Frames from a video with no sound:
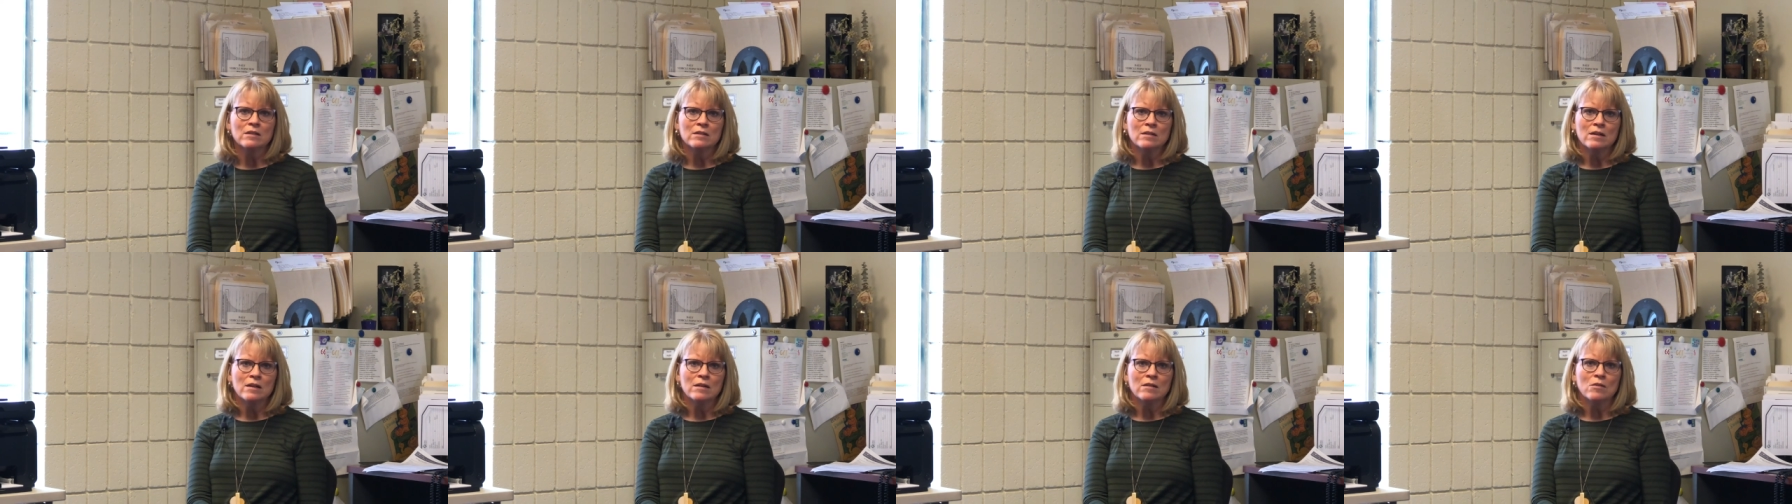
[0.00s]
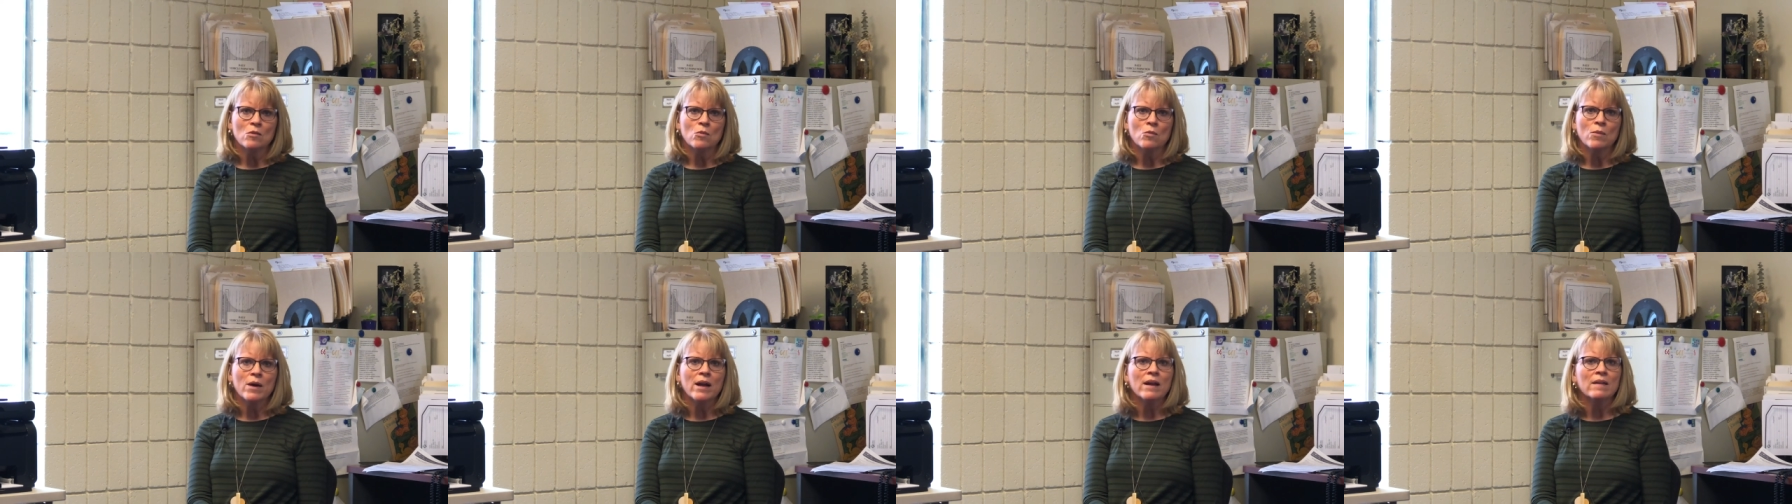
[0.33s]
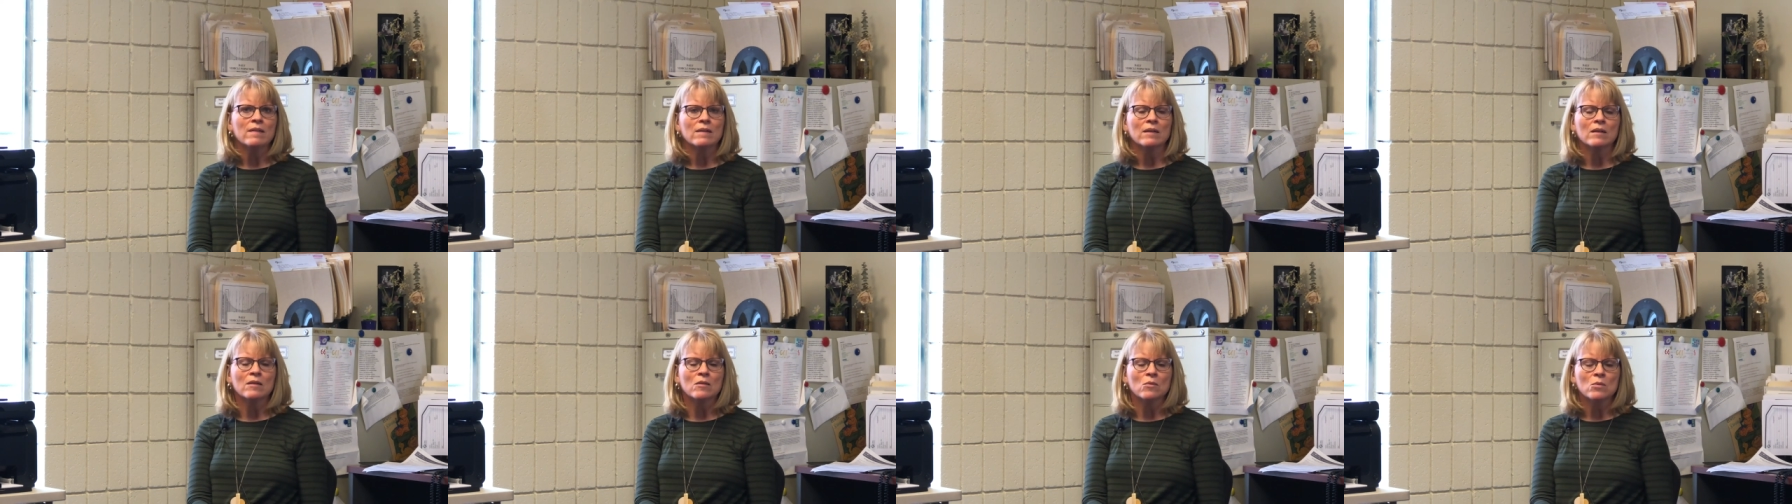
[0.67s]
it a
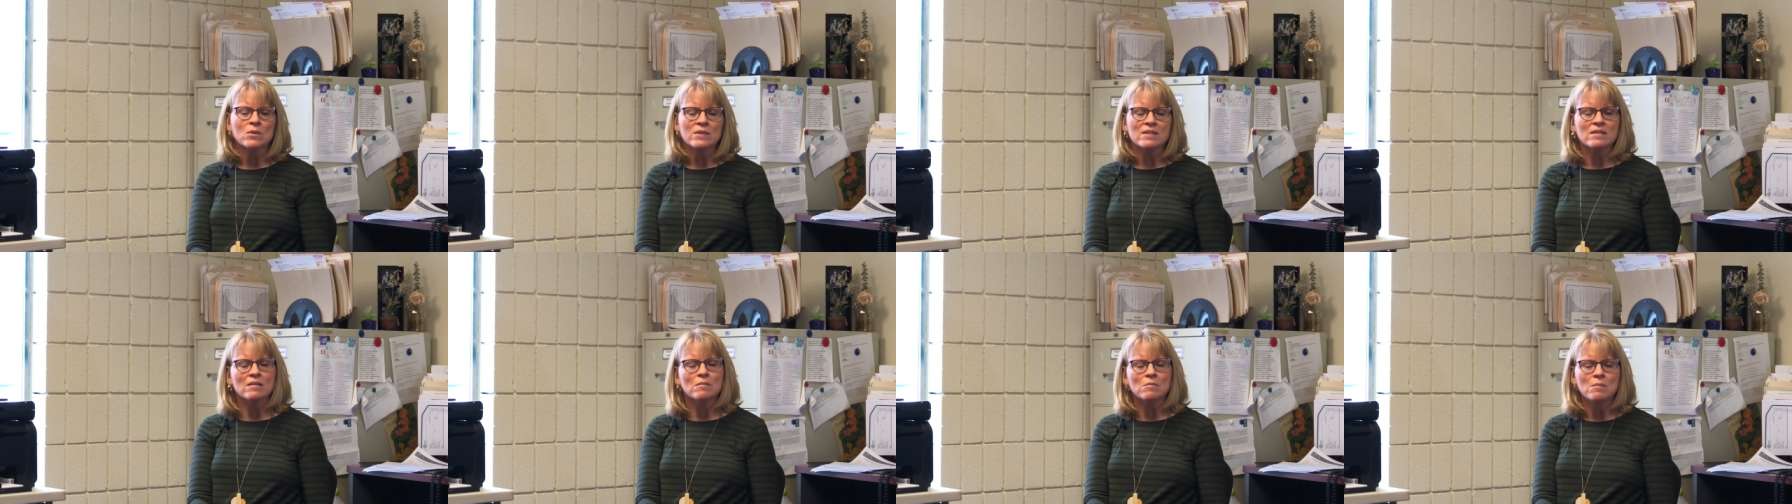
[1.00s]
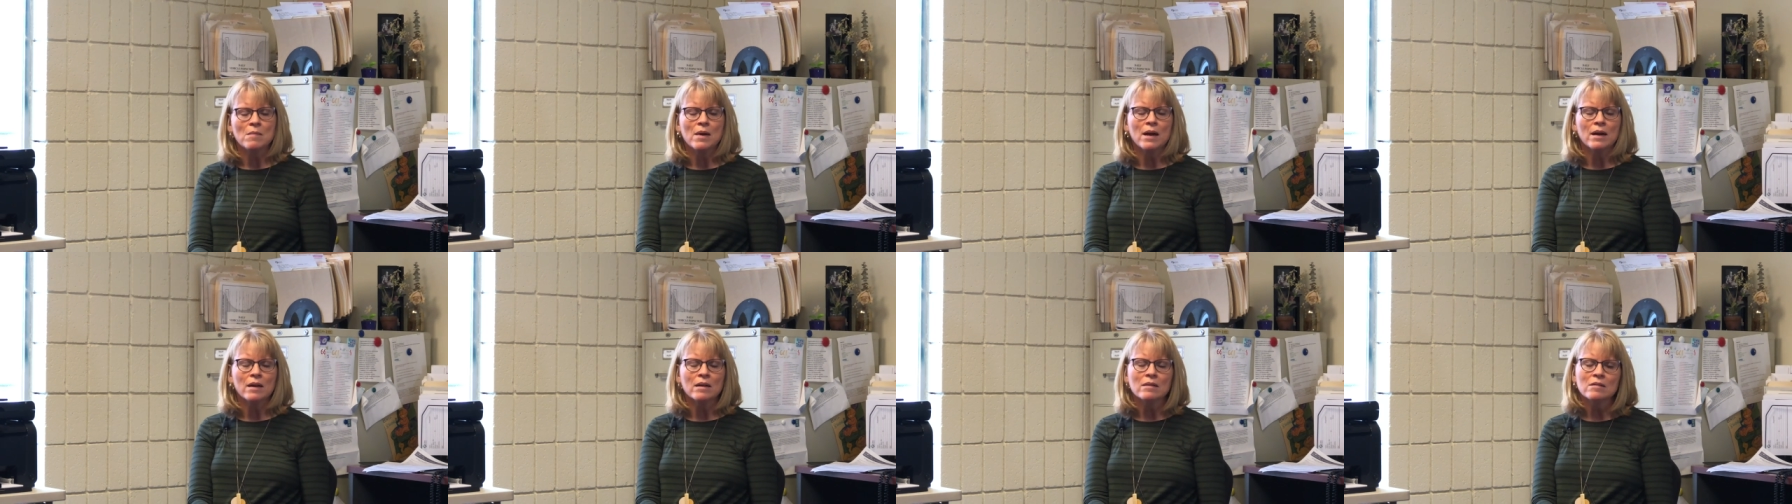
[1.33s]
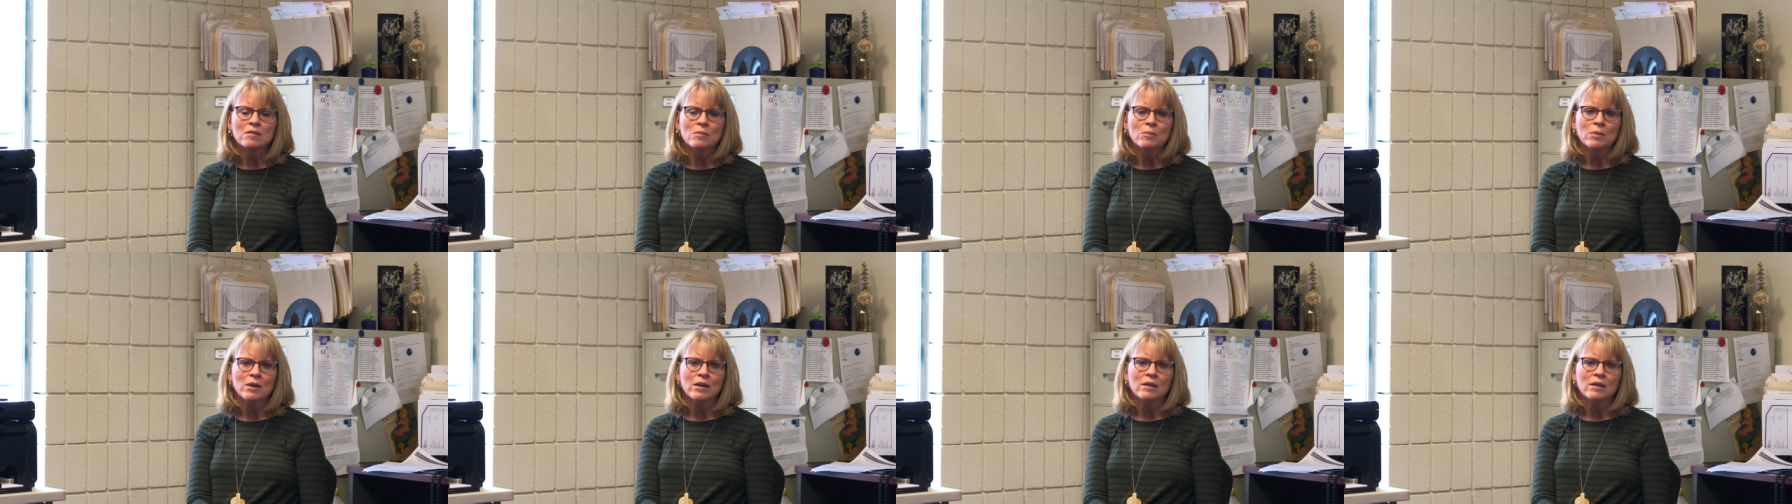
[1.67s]
way that it wasn't meant.